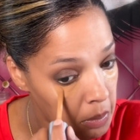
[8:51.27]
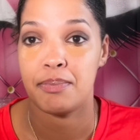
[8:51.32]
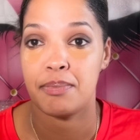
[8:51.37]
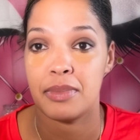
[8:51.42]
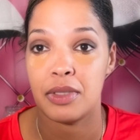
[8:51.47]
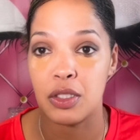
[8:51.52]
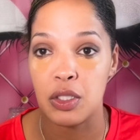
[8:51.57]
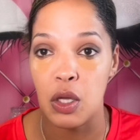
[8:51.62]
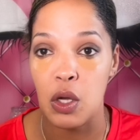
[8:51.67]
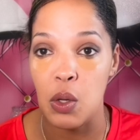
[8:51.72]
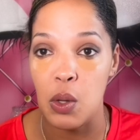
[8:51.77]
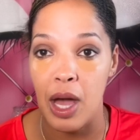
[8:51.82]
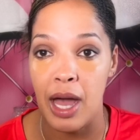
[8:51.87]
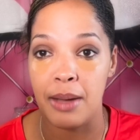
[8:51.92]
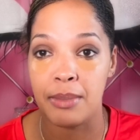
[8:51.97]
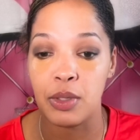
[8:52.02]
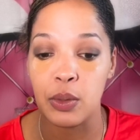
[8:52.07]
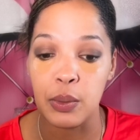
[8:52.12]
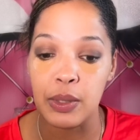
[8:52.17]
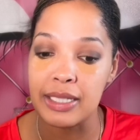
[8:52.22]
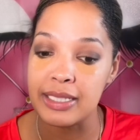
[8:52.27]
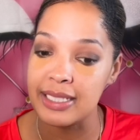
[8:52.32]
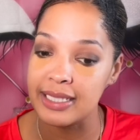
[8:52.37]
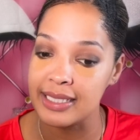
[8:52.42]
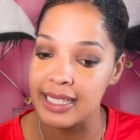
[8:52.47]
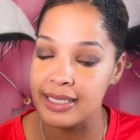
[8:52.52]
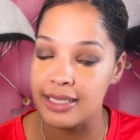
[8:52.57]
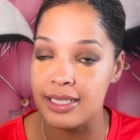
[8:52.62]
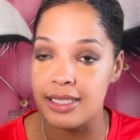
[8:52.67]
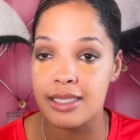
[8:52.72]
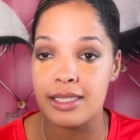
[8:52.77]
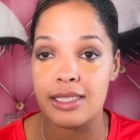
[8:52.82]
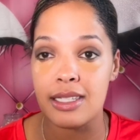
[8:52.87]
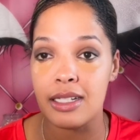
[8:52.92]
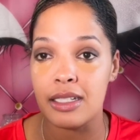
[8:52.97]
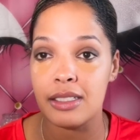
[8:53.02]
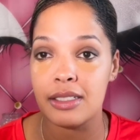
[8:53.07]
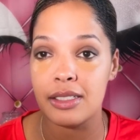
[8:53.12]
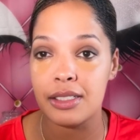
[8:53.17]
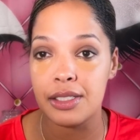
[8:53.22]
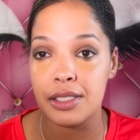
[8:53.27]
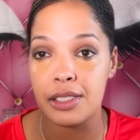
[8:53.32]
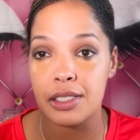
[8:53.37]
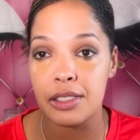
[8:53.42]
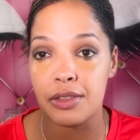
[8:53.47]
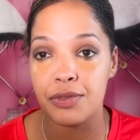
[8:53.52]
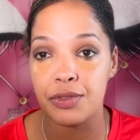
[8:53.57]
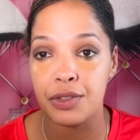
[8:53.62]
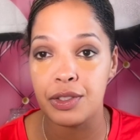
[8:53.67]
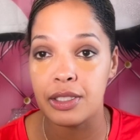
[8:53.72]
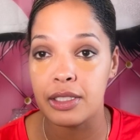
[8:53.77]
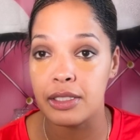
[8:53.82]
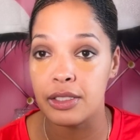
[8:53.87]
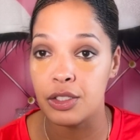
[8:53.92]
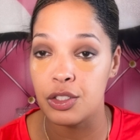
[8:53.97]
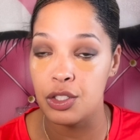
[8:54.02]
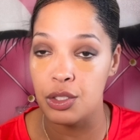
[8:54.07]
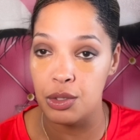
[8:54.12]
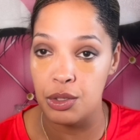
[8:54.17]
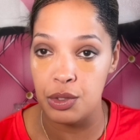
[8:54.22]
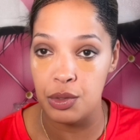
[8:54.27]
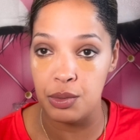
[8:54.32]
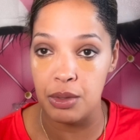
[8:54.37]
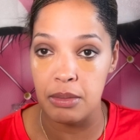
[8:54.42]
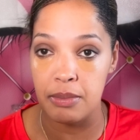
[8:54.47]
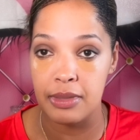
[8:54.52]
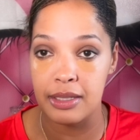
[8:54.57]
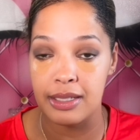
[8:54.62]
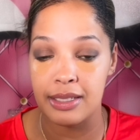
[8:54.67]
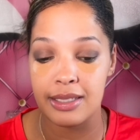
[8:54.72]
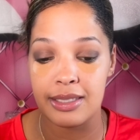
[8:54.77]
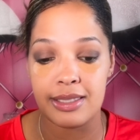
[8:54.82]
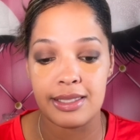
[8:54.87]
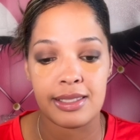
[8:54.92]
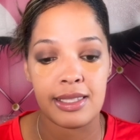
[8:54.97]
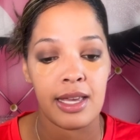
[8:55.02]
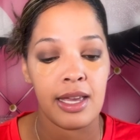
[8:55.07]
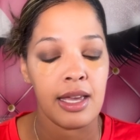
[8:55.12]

So I'm going to let this sit on here for a good 2 to 3 minutes.